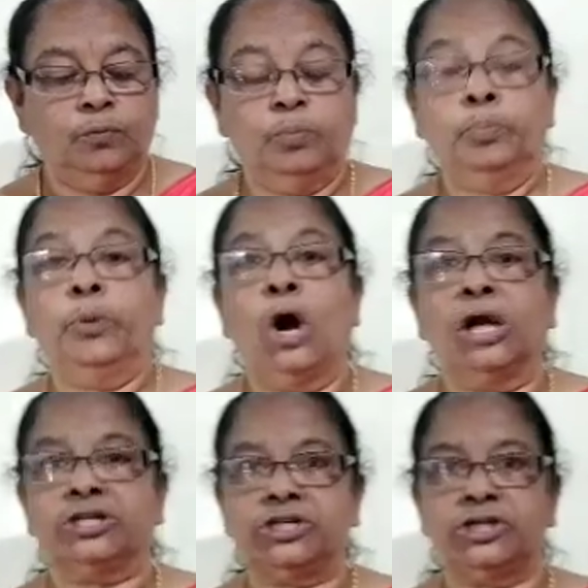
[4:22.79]

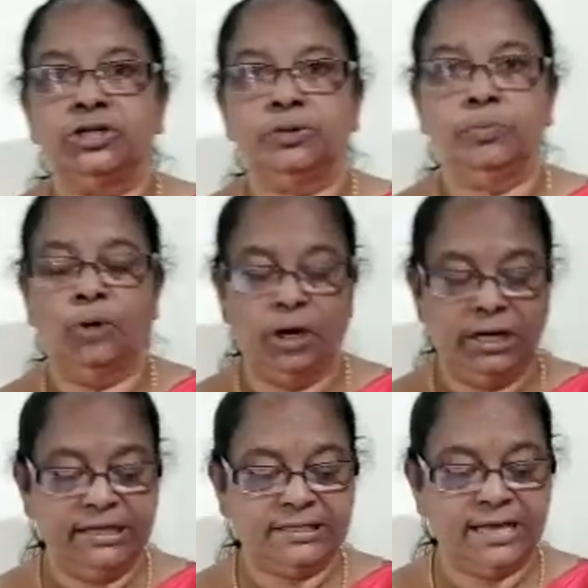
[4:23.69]
Bought.
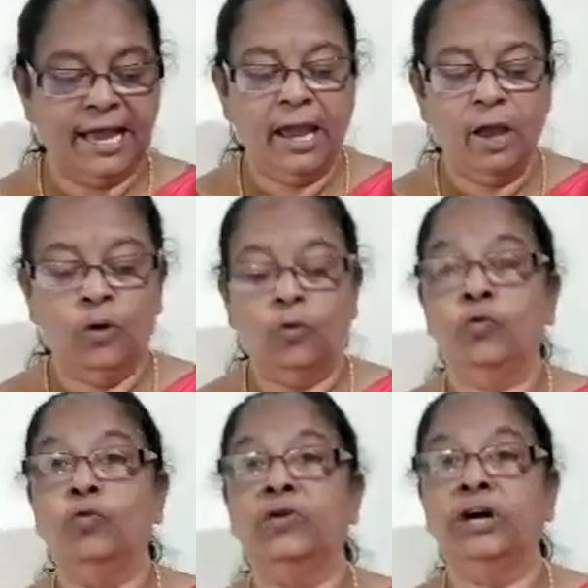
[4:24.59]
Bought is a
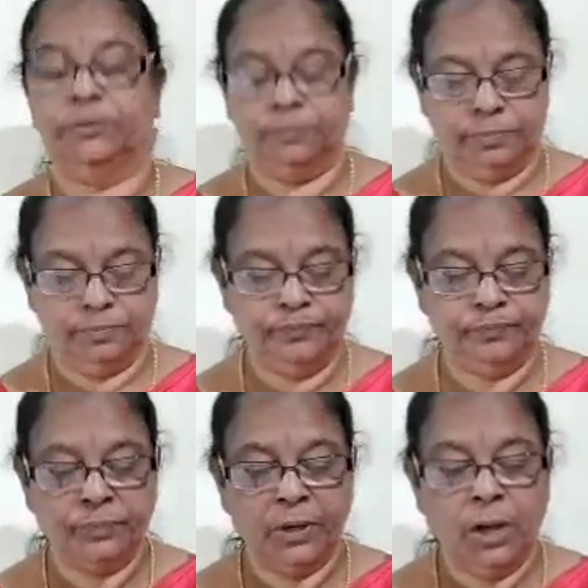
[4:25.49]
verb.
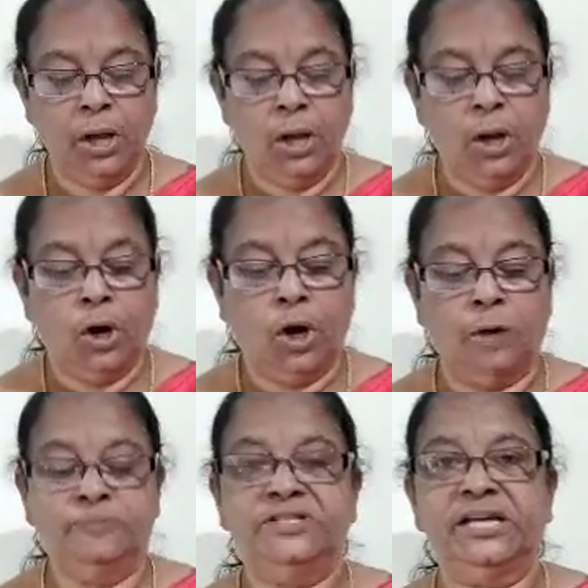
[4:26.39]

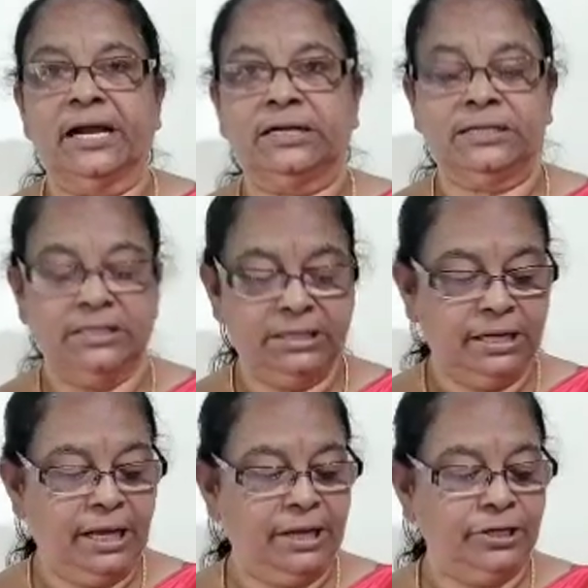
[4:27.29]
Object,
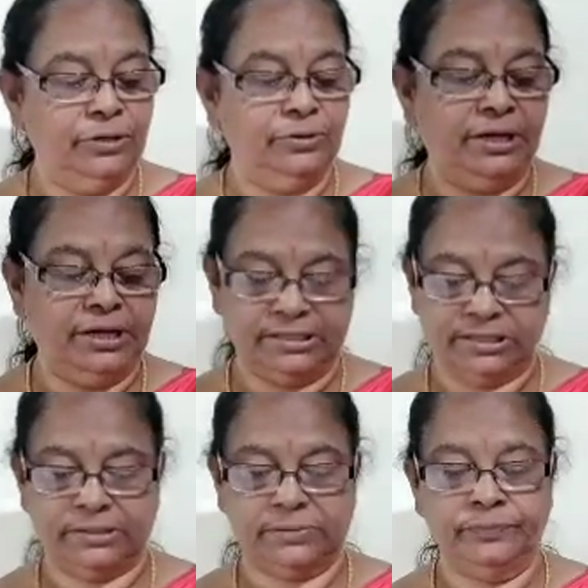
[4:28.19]
a new
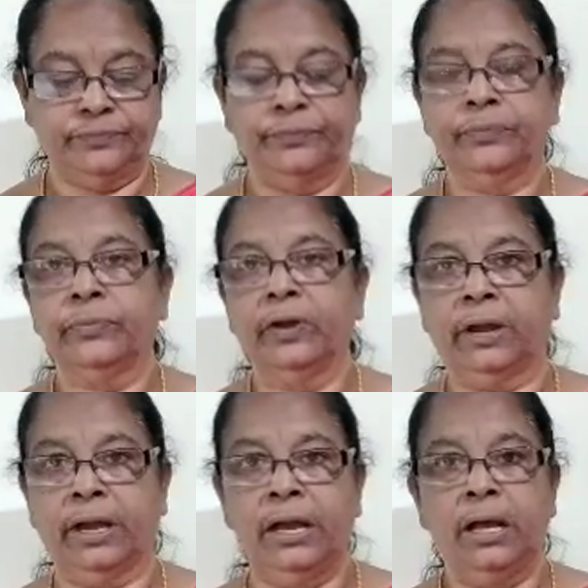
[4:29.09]
dress.
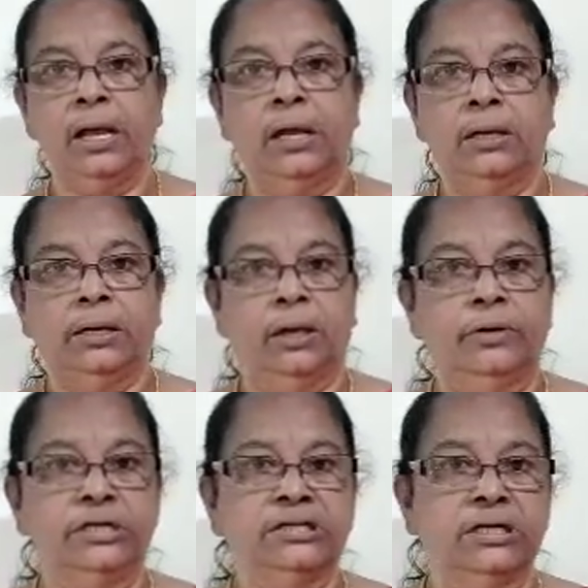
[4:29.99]
Okay. Now
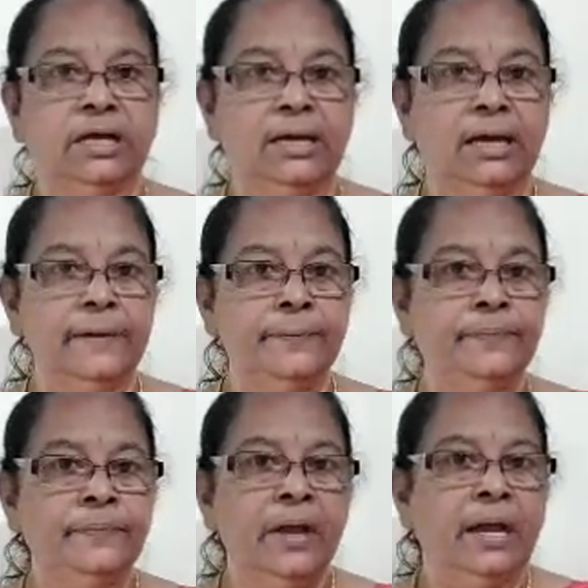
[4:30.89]
is it clear?
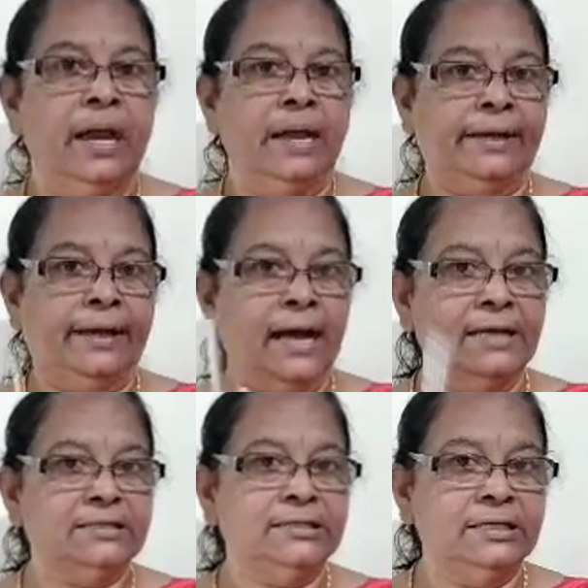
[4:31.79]
A
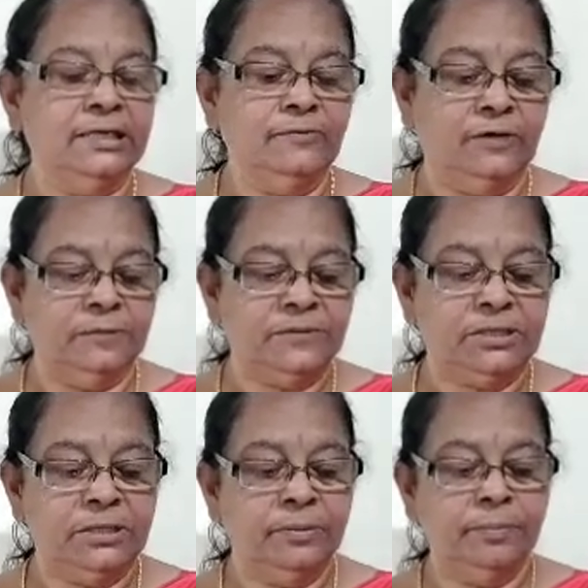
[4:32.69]
transitive verbs
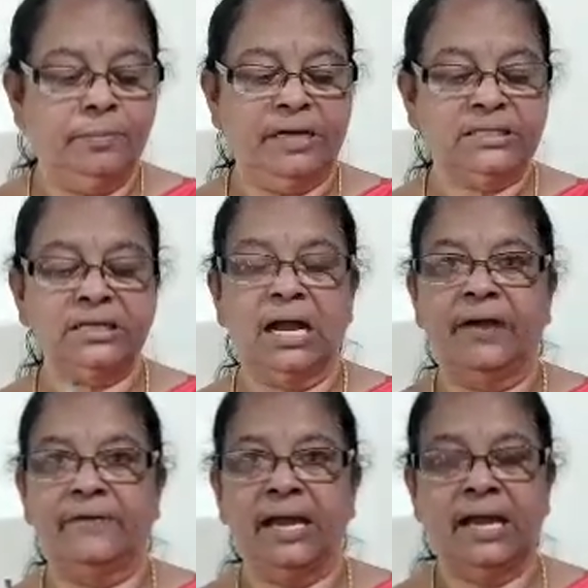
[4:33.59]
must
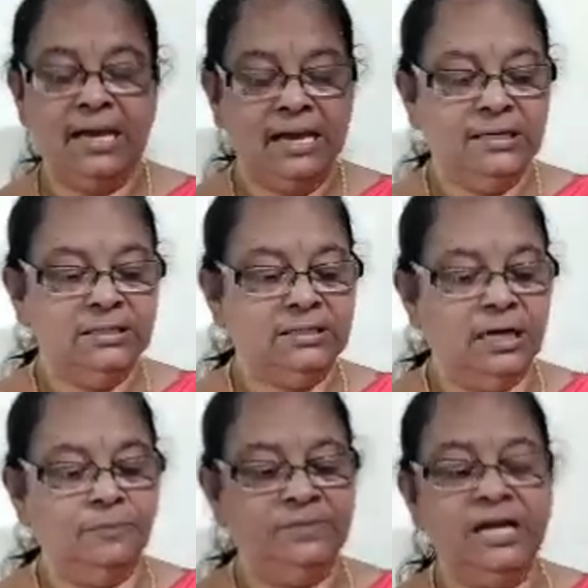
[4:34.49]
have a
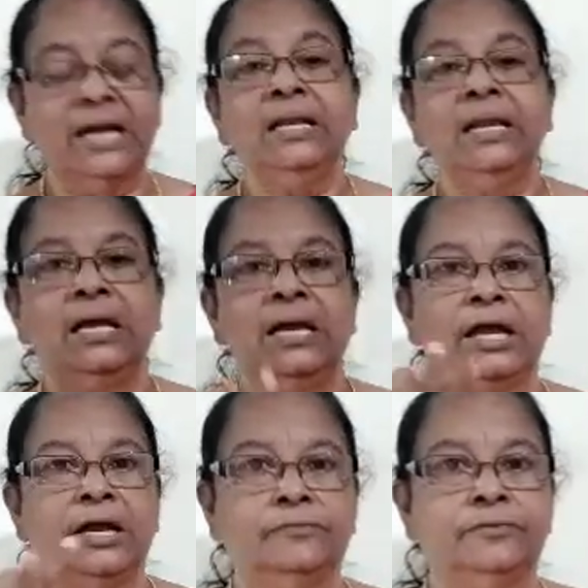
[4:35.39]
subject,
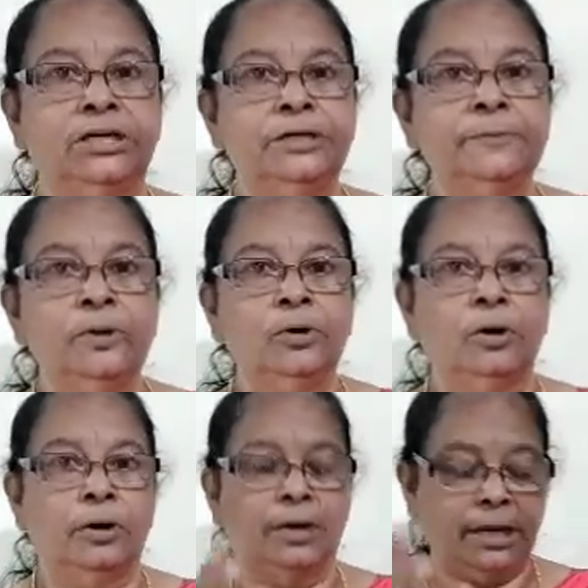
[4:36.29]
a verb
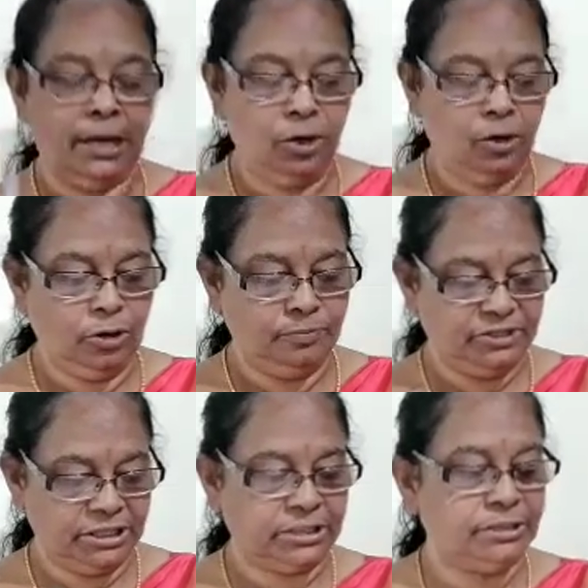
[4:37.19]
or a
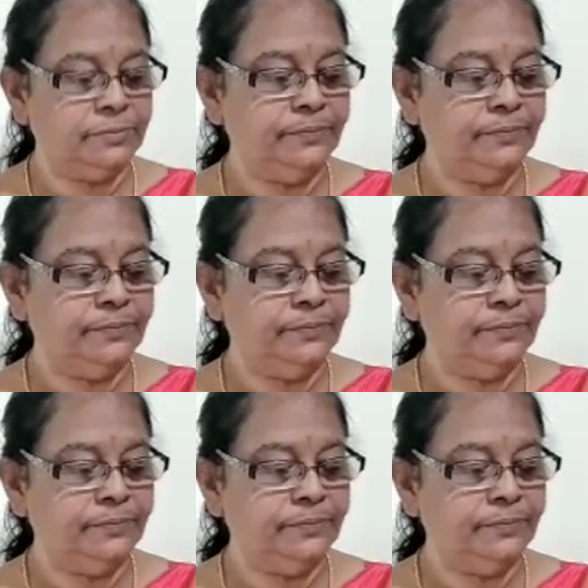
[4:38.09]
object.